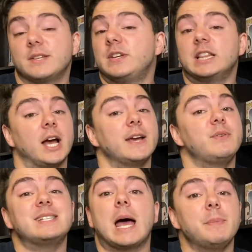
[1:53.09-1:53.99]
If
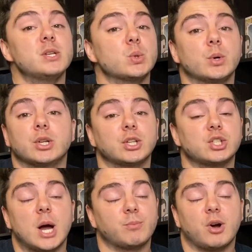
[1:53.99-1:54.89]
he's happy doing it on a
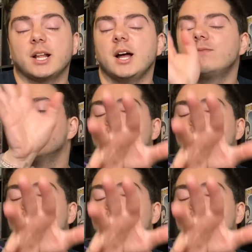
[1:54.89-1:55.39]
typewriter,